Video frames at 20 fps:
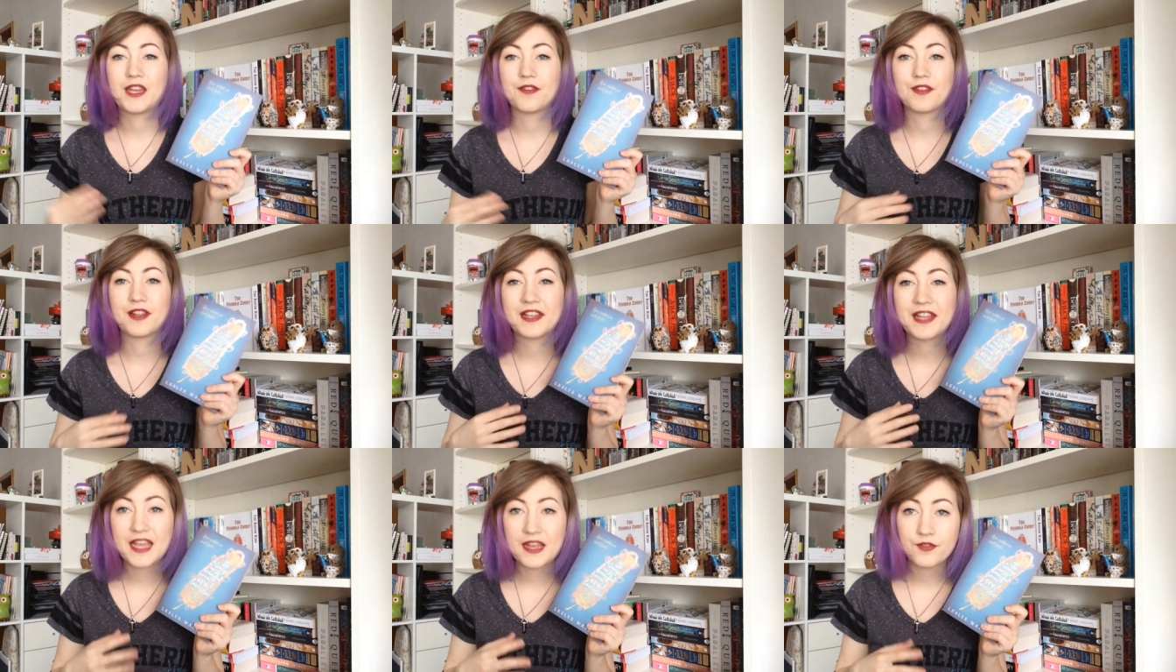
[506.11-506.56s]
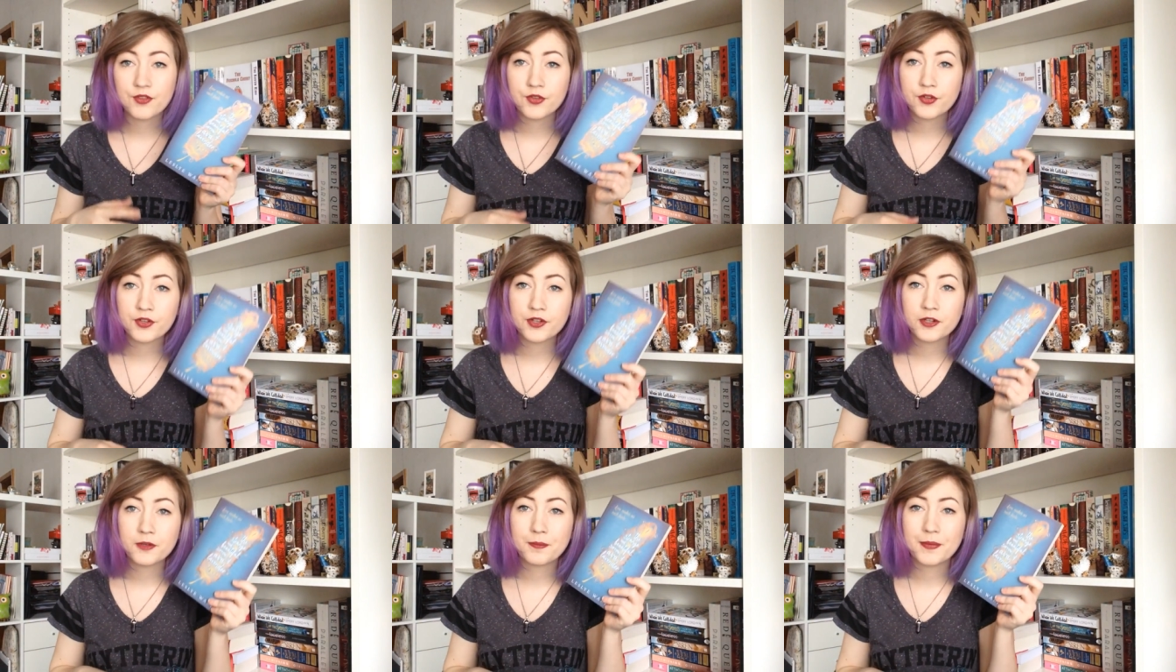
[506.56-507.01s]
Ava
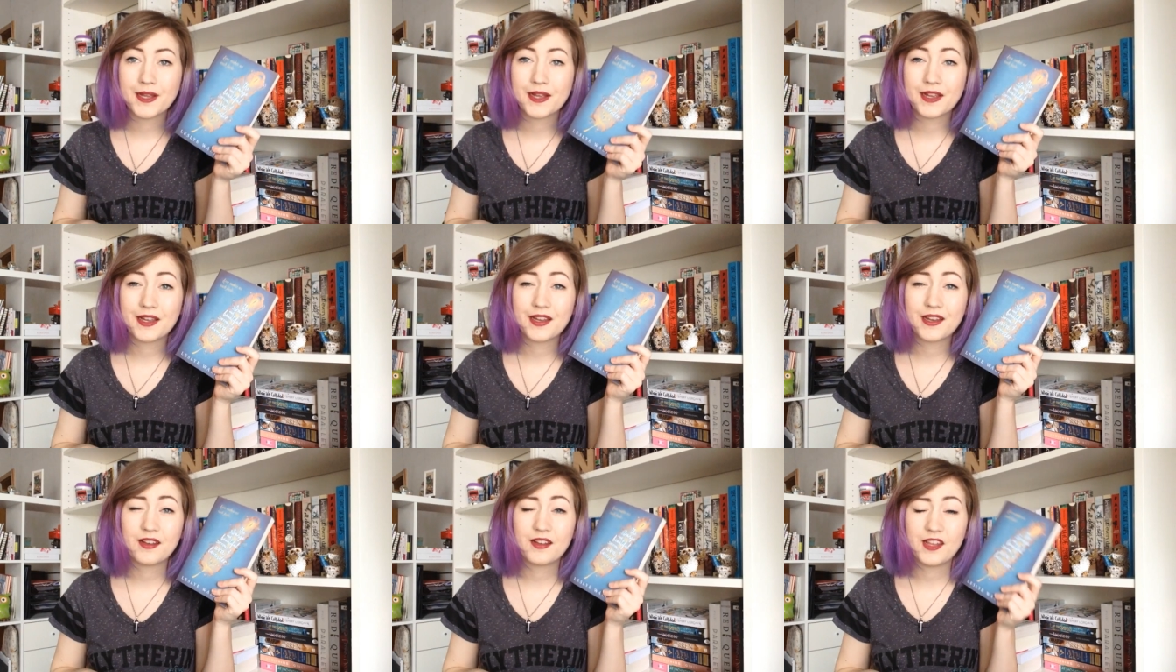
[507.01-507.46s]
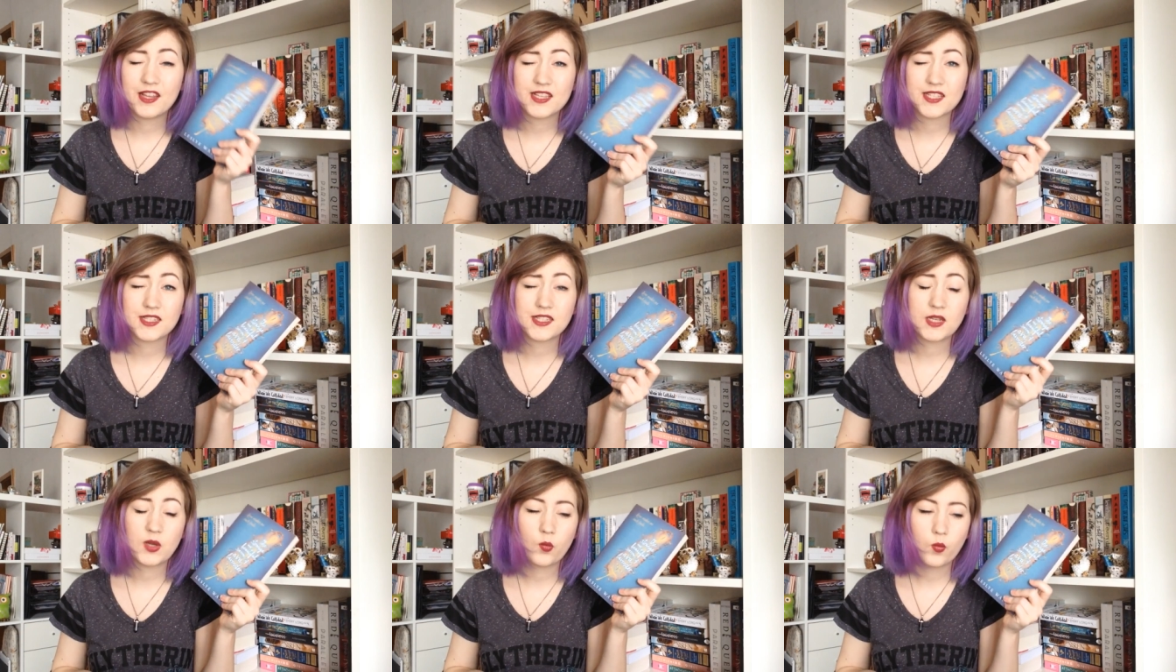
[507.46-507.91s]
Lavender by
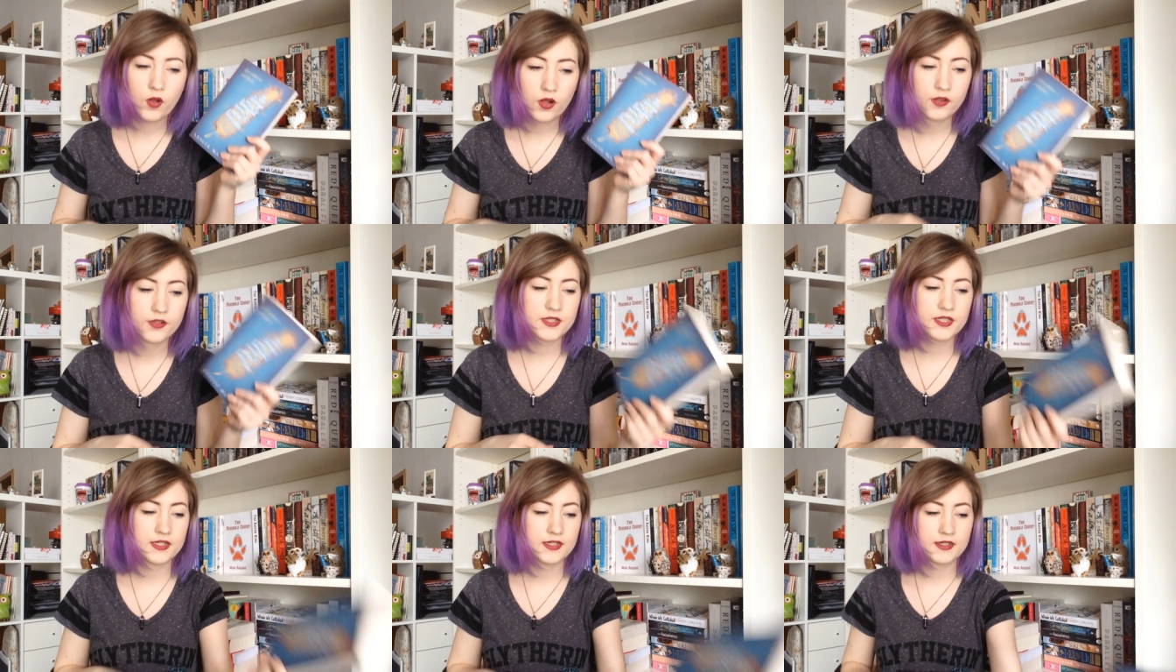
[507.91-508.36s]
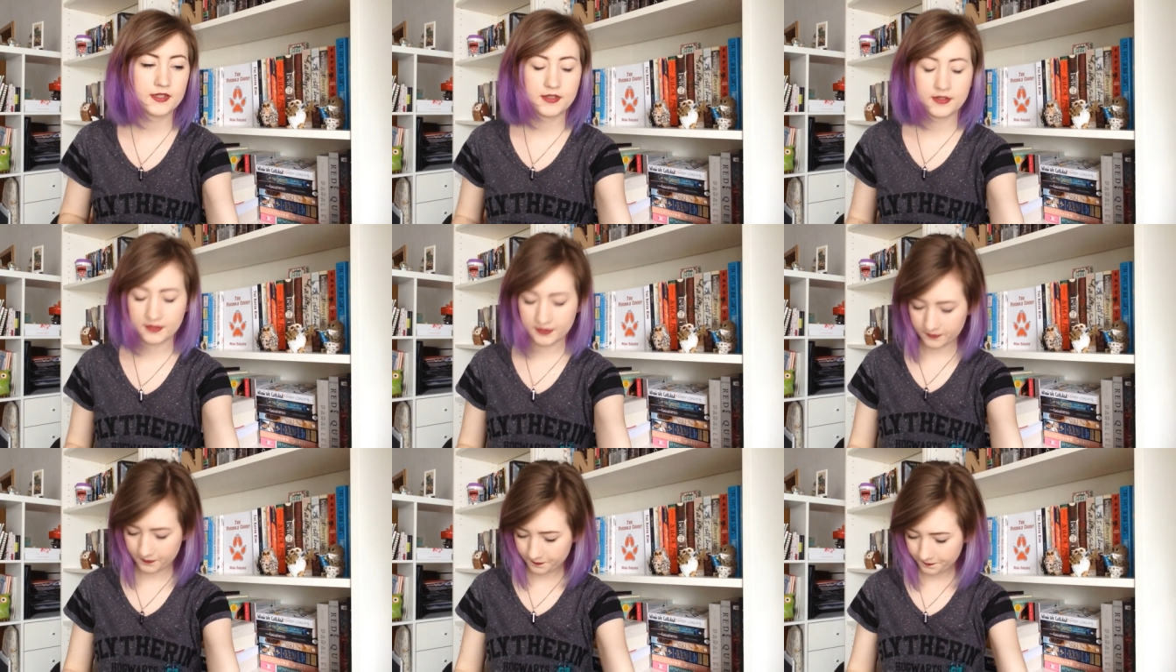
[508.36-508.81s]
Leslie
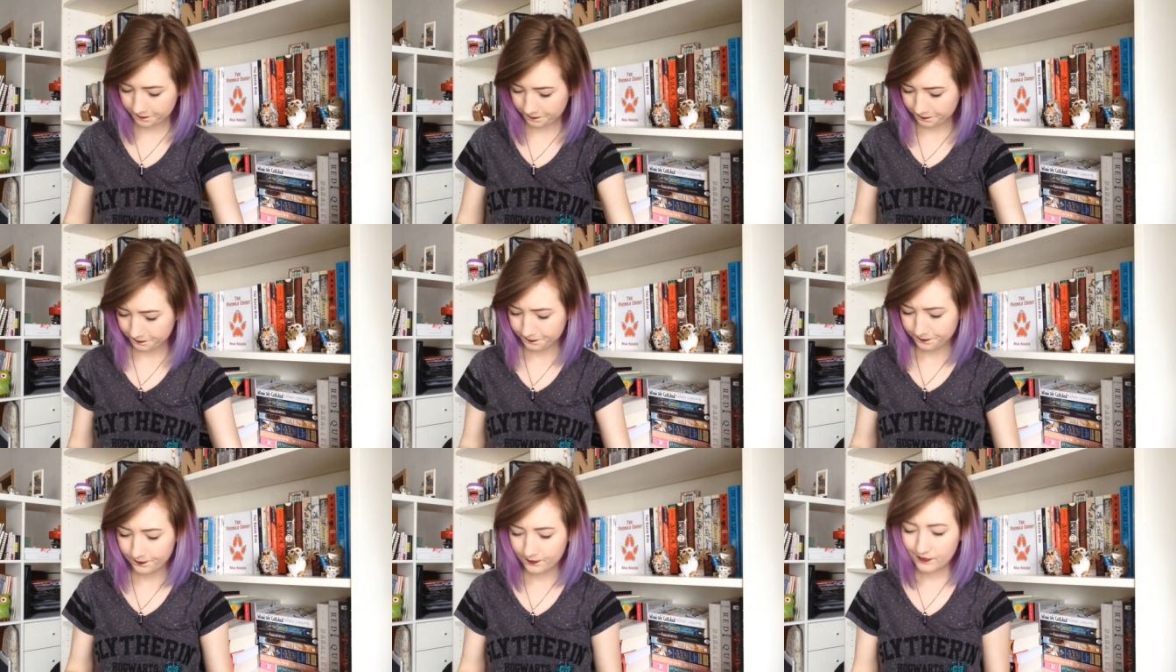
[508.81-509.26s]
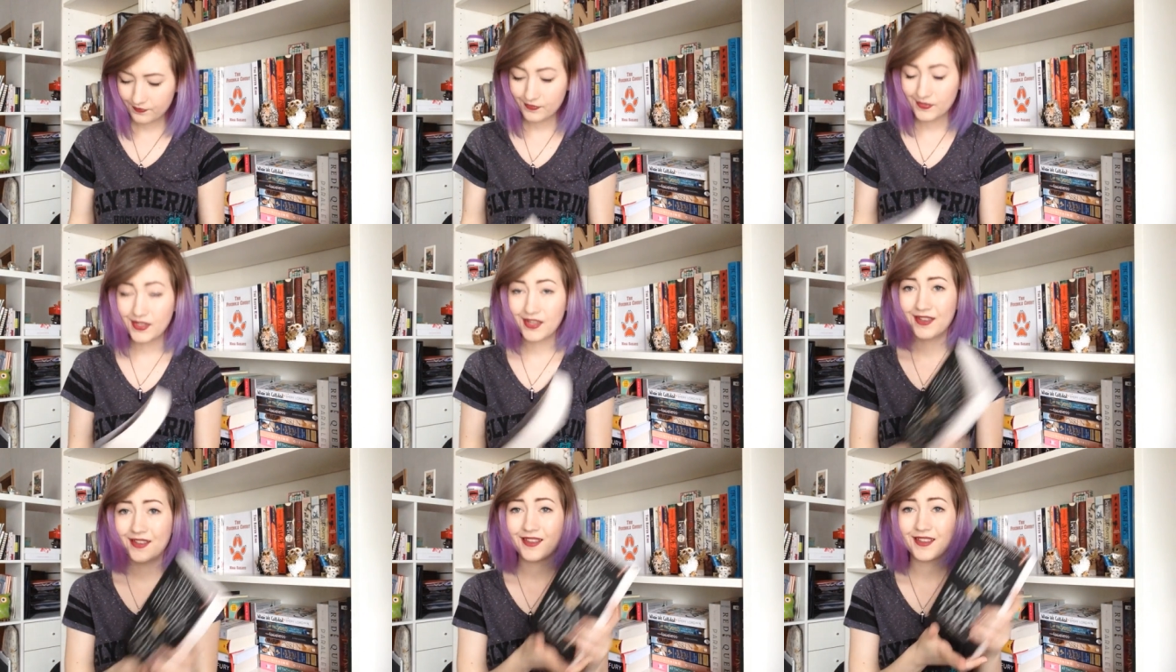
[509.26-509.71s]
Walton,
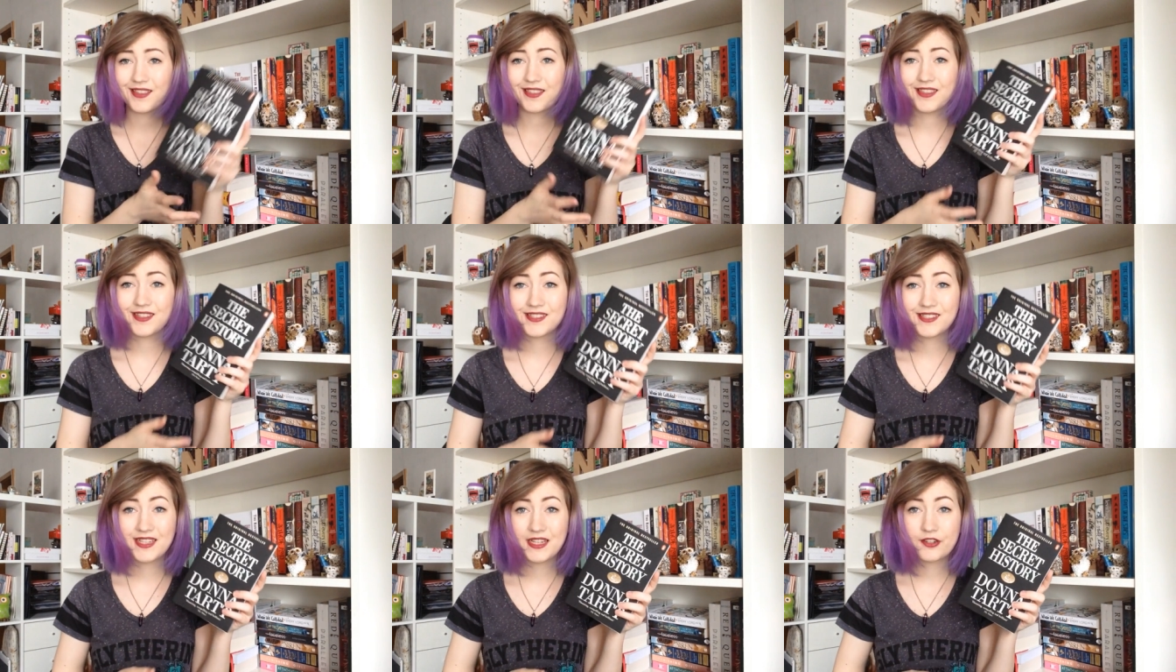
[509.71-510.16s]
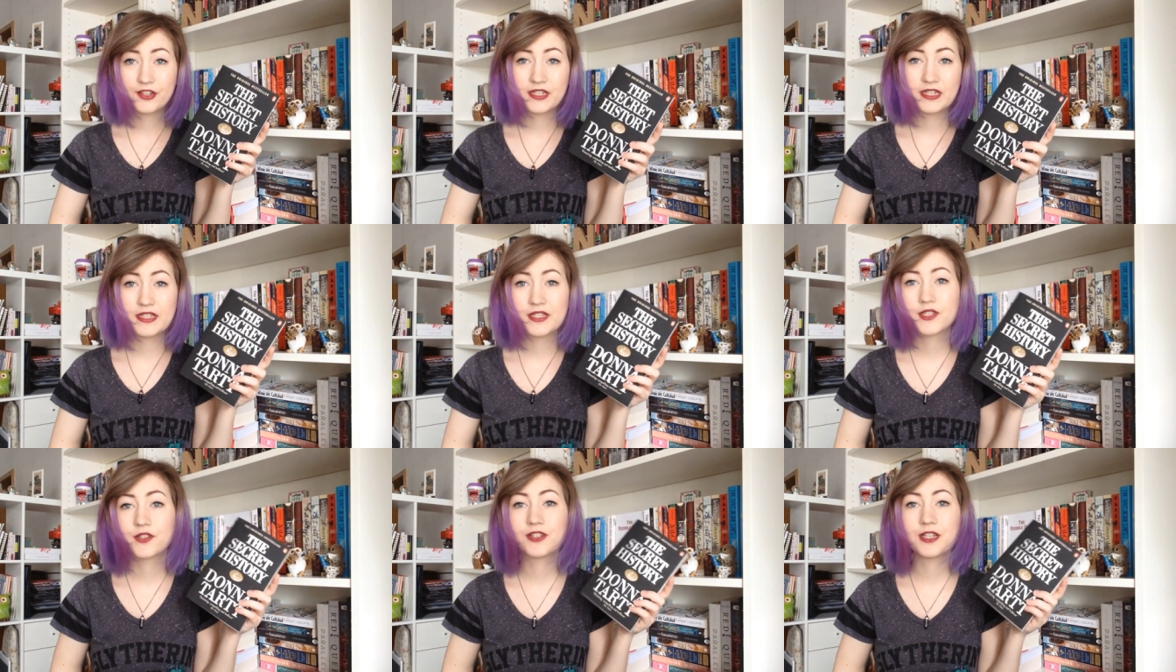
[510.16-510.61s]
The
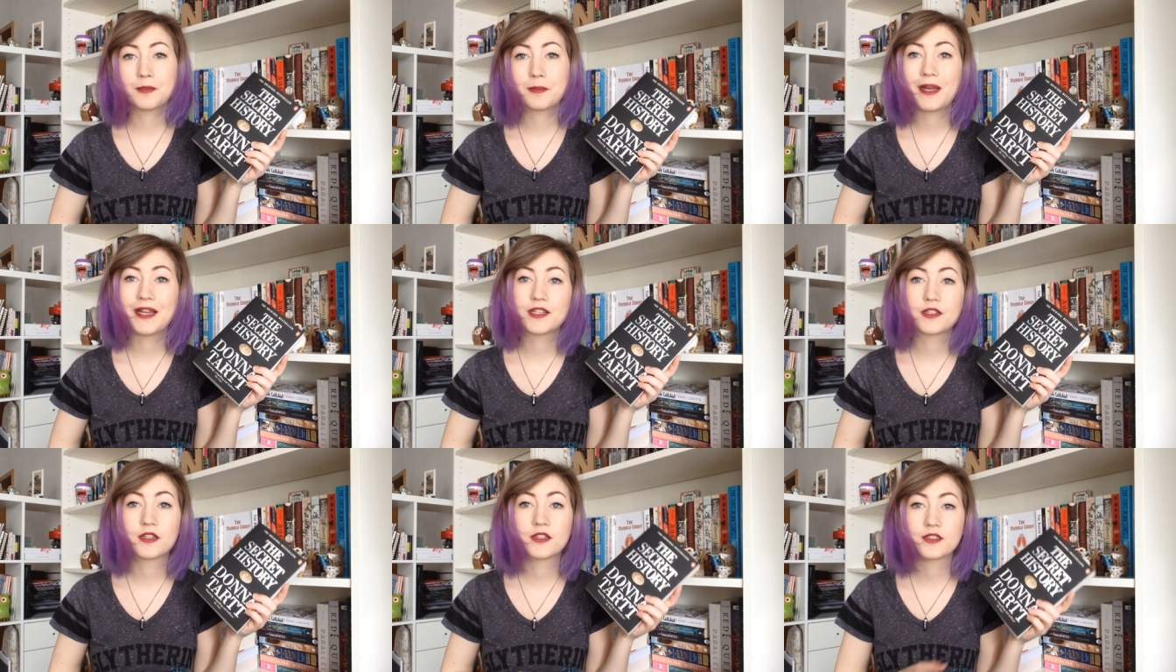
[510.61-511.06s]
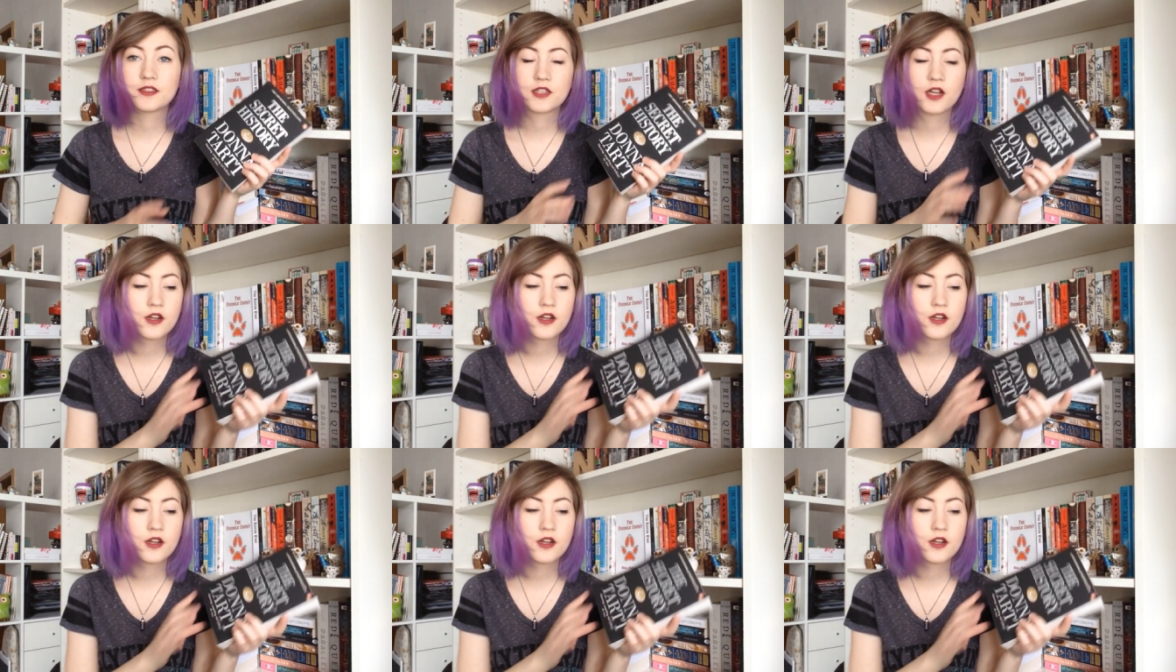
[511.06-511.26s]
Secret History by Donna